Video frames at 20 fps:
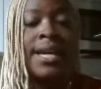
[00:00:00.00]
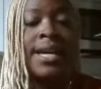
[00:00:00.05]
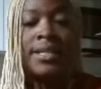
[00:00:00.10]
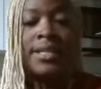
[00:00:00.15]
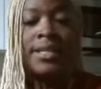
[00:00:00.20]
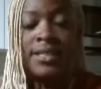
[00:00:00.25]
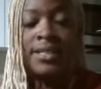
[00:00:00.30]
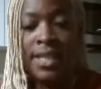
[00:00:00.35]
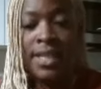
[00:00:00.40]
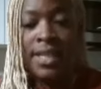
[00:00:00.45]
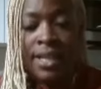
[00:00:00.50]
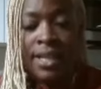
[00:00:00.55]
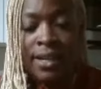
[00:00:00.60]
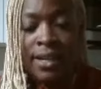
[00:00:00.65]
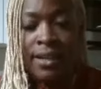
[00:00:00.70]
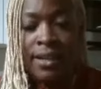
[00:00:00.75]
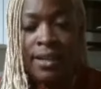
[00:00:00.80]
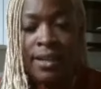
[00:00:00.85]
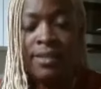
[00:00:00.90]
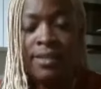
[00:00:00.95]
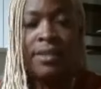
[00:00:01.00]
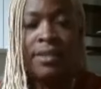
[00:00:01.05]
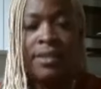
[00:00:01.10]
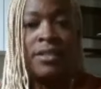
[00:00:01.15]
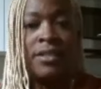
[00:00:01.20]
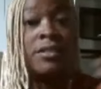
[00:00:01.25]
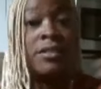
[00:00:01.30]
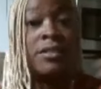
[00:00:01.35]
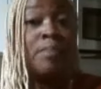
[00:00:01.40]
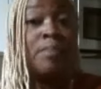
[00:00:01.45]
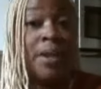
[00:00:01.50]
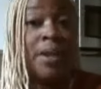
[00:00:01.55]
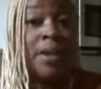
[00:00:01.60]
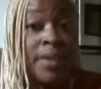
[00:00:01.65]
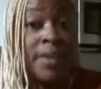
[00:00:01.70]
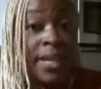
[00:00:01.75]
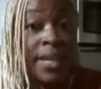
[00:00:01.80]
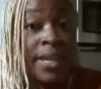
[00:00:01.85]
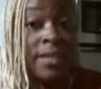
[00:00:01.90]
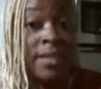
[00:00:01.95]
Mm-hmm. Seeing the
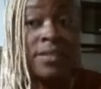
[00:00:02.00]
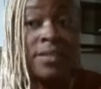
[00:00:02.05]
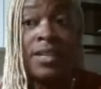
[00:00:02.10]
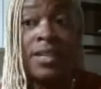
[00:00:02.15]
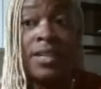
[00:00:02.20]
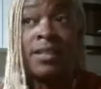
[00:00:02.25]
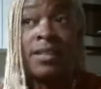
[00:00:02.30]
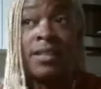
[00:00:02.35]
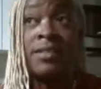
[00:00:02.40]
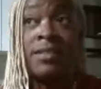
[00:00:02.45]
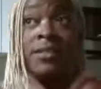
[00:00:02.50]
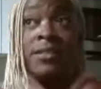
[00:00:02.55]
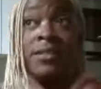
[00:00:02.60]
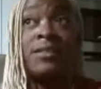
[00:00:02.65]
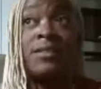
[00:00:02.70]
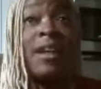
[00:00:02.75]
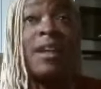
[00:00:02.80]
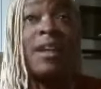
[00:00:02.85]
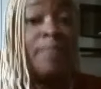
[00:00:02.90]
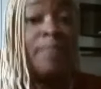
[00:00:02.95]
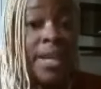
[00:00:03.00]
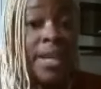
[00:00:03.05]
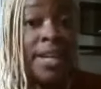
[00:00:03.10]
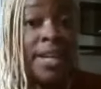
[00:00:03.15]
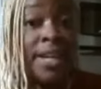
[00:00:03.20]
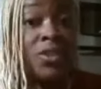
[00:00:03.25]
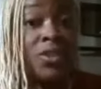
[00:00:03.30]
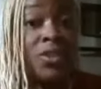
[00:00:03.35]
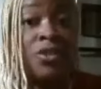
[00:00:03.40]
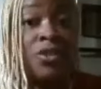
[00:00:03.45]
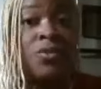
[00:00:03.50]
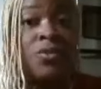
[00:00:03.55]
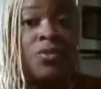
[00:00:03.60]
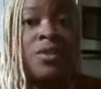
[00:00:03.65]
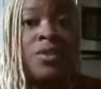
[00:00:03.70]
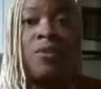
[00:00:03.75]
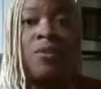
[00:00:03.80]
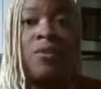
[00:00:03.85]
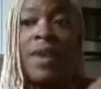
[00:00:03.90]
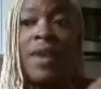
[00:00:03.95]
disparity, seeing the systemic
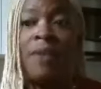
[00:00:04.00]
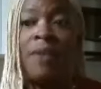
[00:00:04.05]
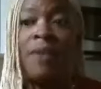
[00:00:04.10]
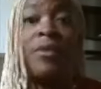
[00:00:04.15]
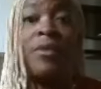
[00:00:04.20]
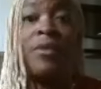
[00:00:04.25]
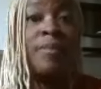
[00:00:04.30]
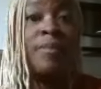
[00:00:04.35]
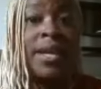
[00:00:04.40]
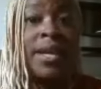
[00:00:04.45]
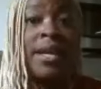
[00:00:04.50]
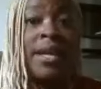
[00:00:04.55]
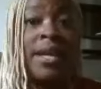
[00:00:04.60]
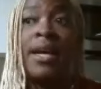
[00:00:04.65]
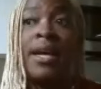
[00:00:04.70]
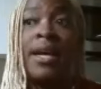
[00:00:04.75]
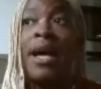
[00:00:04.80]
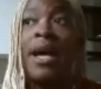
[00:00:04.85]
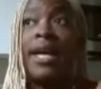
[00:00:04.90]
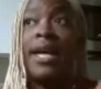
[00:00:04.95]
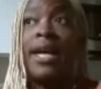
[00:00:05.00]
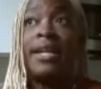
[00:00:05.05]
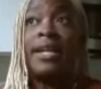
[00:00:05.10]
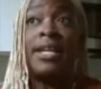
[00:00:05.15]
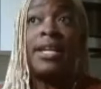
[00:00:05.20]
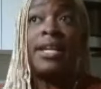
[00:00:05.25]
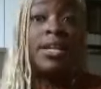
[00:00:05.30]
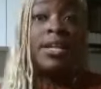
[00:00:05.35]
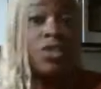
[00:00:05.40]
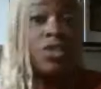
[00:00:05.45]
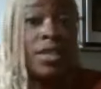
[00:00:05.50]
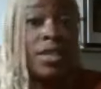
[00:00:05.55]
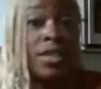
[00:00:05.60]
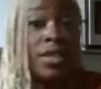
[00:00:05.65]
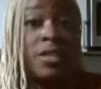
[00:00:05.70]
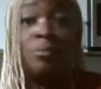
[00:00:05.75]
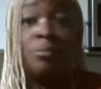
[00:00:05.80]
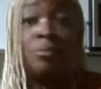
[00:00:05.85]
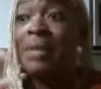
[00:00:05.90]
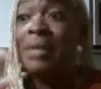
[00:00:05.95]
issues around women in
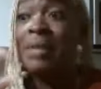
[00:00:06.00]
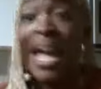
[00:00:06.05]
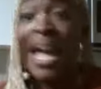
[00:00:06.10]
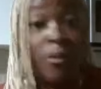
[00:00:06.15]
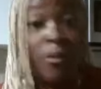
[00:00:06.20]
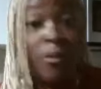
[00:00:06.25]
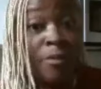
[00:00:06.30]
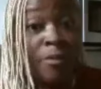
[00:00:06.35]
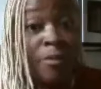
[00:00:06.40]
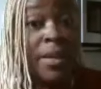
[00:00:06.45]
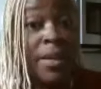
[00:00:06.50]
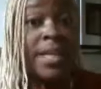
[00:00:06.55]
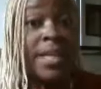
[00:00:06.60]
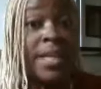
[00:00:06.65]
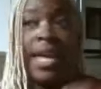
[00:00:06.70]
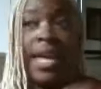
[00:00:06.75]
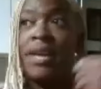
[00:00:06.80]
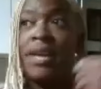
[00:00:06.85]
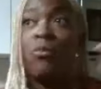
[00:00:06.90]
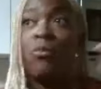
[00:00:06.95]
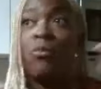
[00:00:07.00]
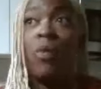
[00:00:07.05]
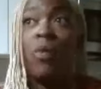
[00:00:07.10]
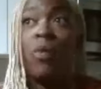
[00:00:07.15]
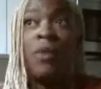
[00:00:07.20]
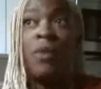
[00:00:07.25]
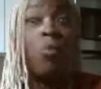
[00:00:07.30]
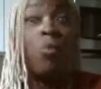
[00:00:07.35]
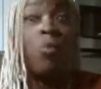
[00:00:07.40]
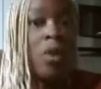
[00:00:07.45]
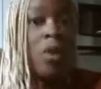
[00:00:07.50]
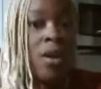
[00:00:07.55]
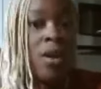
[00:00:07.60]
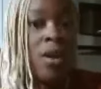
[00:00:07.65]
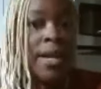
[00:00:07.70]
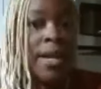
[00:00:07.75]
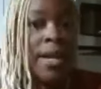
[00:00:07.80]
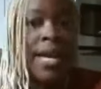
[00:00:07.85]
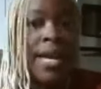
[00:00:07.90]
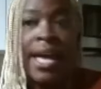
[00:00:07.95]
kitchens, Black women in, in
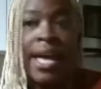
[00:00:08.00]
work,